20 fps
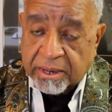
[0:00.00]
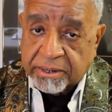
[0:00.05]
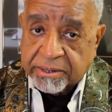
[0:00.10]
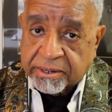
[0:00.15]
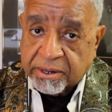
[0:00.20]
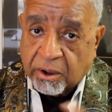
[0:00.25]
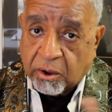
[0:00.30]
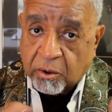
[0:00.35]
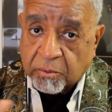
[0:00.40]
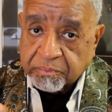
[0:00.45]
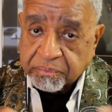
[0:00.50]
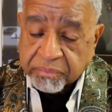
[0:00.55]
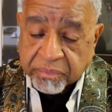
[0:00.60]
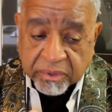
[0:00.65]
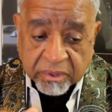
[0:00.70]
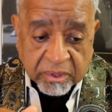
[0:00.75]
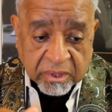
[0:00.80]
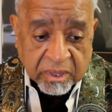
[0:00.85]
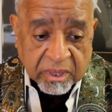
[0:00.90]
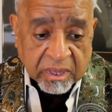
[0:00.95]
So
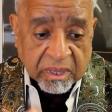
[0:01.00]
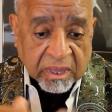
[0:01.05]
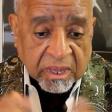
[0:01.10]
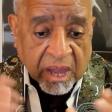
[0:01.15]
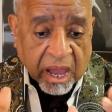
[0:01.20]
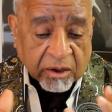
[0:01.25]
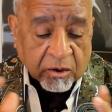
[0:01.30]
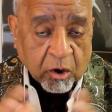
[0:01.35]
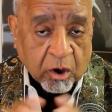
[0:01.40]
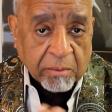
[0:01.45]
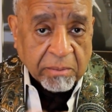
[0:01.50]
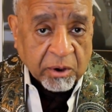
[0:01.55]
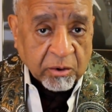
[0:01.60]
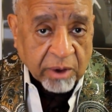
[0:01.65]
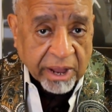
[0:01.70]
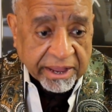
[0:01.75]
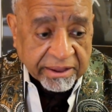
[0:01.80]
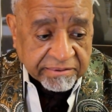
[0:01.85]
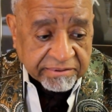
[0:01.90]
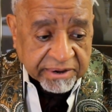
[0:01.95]
I called my
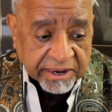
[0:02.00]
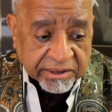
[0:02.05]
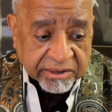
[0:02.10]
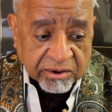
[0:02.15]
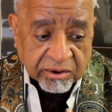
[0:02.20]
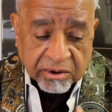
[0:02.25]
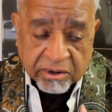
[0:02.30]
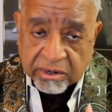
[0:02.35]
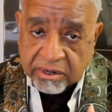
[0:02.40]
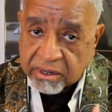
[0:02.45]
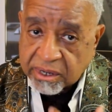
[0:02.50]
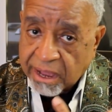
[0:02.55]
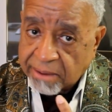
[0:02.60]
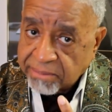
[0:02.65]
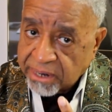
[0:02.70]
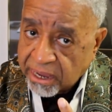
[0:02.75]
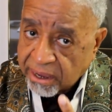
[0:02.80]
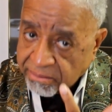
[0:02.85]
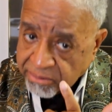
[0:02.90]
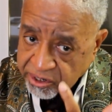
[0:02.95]
wife and I told her, look, I'm
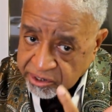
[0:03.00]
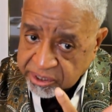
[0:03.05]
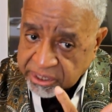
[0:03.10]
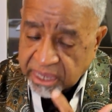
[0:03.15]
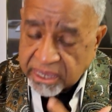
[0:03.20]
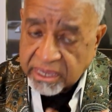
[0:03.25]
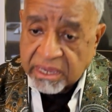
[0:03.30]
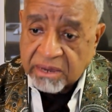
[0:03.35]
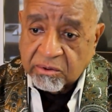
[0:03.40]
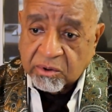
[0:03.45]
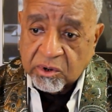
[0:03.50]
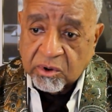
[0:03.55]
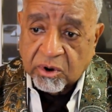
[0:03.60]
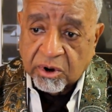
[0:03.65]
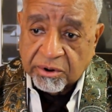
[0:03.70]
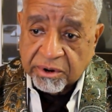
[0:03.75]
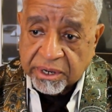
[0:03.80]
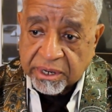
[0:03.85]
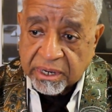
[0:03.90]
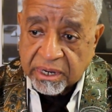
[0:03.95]
going to stay here with
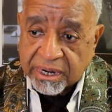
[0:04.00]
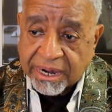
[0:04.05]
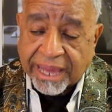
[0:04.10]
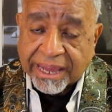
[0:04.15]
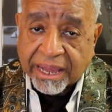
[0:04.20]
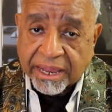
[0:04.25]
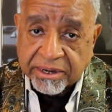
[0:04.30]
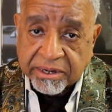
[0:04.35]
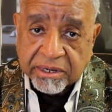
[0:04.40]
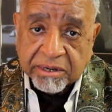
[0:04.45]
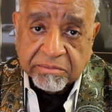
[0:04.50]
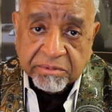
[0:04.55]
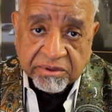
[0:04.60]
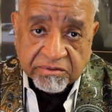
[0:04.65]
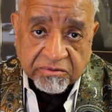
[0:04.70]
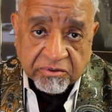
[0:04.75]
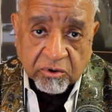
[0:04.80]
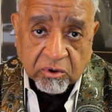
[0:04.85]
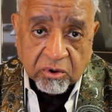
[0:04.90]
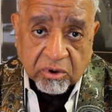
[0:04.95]
Ori like I did
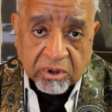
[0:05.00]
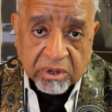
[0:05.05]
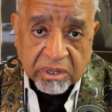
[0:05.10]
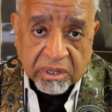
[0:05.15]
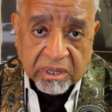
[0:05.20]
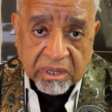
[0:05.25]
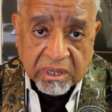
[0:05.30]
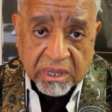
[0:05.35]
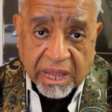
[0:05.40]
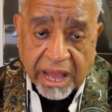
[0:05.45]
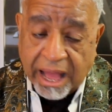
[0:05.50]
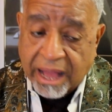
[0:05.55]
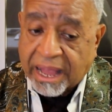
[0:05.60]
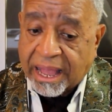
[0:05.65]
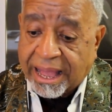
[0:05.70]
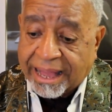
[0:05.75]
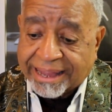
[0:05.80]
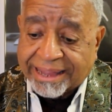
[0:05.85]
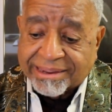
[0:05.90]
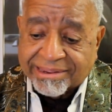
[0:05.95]
before.
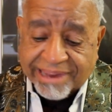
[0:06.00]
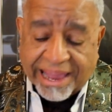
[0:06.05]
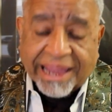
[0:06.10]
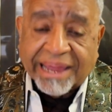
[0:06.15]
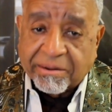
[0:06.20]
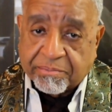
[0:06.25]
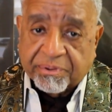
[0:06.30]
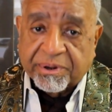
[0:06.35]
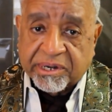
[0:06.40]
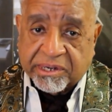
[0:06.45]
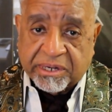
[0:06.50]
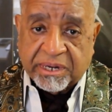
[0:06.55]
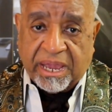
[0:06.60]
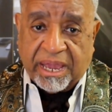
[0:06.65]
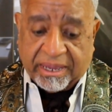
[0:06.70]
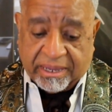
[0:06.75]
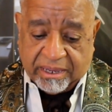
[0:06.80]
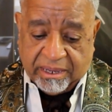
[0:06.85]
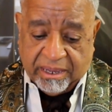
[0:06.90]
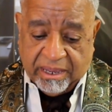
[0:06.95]
Because I got to
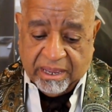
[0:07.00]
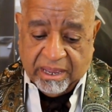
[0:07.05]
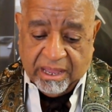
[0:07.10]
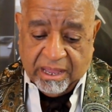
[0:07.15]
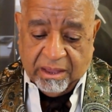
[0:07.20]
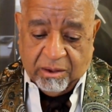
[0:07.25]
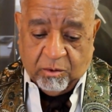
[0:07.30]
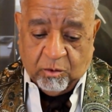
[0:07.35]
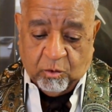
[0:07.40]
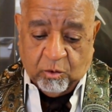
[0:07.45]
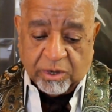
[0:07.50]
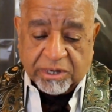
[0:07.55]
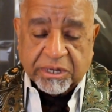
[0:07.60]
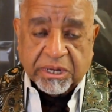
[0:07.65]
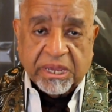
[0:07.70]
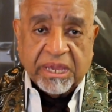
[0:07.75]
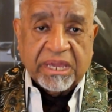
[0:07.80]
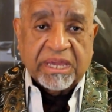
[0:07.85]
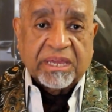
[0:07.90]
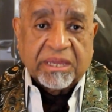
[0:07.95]
protect what's
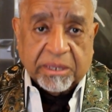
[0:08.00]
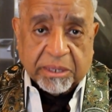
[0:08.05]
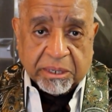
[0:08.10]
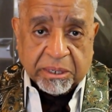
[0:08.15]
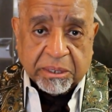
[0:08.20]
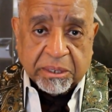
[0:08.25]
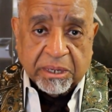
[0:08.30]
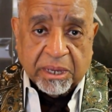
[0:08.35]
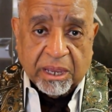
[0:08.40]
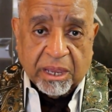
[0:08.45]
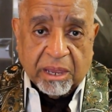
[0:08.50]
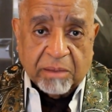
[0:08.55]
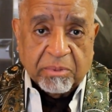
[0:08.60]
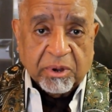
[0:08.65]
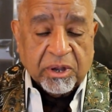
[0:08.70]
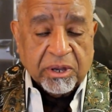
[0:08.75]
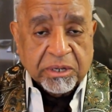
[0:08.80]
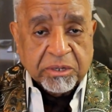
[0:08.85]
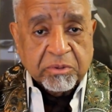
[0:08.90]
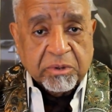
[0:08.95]
his,
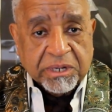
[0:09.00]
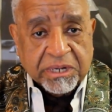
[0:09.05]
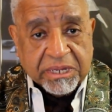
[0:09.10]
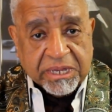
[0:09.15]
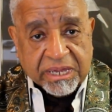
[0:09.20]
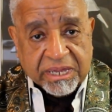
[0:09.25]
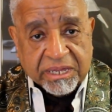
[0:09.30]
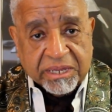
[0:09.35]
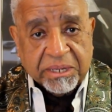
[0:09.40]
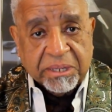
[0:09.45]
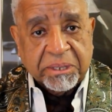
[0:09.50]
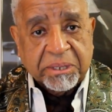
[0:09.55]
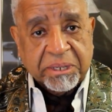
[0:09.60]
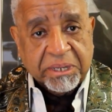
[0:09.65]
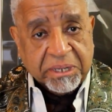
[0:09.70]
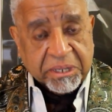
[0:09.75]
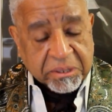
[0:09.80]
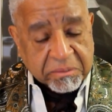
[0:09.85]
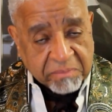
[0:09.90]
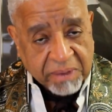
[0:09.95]
because what's his
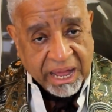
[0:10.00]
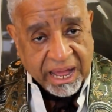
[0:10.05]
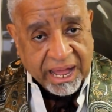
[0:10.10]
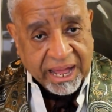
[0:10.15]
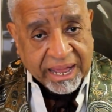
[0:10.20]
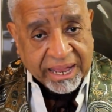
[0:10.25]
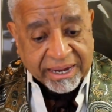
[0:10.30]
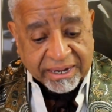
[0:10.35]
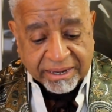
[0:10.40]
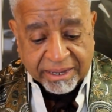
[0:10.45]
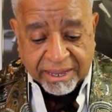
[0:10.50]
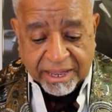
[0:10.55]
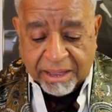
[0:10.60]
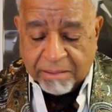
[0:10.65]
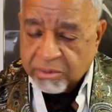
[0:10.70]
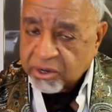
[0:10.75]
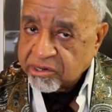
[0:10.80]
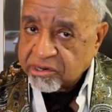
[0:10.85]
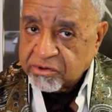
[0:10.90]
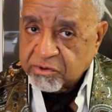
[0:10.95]
is mine.
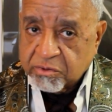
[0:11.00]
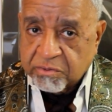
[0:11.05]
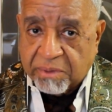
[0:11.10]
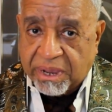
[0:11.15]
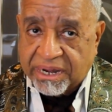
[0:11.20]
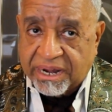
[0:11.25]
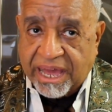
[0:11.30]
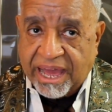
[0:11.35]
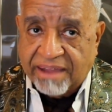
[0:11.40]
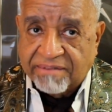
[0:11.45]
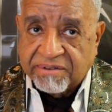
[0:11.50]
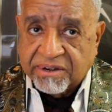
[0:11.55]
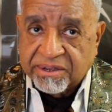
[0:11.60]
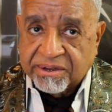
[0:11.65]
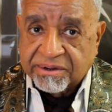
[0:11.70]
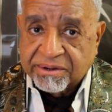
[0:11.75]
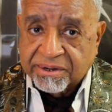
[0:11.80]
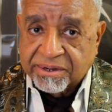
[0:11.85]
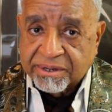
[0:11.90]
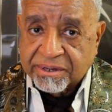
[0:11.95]
Because it's my
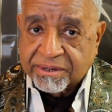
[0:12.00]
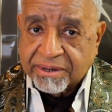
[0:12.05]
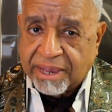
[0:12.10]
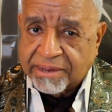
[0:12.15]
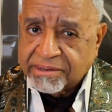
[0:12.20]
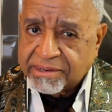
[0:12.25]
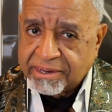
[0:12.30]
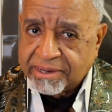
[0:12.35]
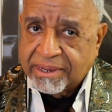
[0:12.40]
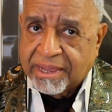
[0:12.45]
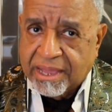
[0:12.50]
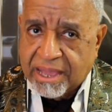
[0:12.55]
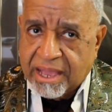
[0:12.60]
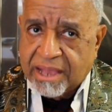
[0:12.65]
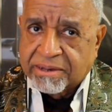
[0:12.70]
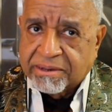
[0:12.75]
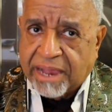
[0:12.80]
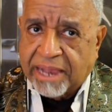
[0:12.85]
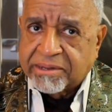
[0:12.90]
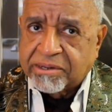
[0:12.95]
livelihood. So
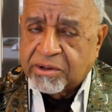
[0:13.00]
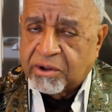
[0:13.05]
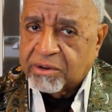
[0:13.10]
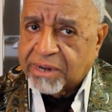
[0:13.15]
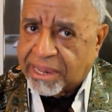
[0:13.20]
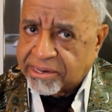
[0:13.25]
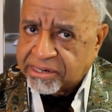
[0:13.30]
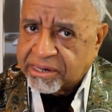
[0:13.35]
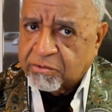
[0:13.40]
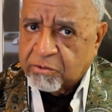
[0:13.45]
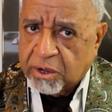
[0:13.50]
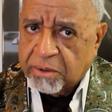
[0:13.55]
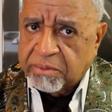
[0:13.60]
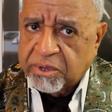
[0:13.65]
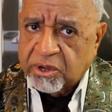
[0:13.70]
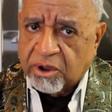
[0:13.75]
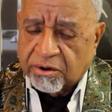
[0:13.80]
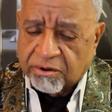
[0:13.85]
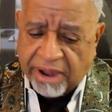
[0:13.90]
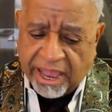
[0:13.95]
I told her, I said, we'll
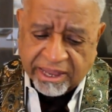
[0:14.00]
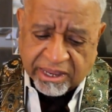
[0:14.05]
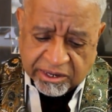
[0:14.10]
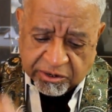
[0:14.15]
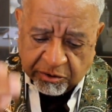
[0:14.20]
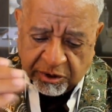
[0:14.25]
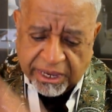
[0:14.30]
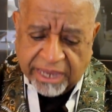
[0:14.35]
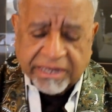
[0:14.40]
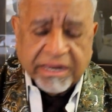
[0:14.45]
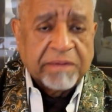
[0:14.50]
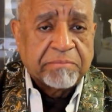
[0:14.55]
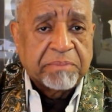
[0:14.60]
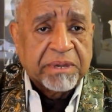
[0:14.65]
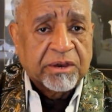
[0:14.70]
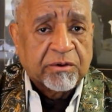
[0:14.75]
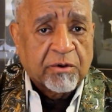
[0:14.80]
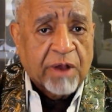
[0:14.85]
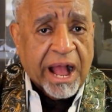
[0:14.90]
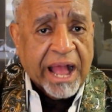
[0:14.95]
be all right because we got that
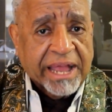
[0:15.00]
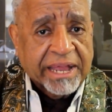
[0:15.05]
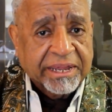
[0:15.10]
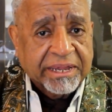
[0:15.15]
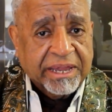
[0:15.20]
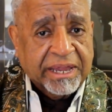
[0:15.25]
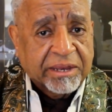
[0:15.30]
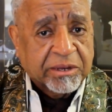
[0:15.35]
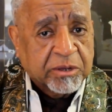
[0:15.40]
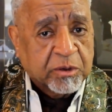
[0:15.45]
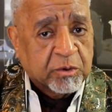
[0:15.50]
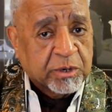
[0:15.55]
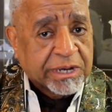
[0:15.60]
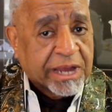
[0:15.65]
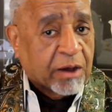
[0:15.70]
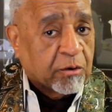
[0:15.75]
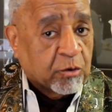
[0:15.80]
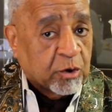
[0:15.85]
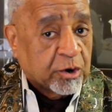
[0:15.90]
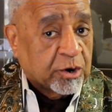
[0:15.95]
big riot gate, so we're not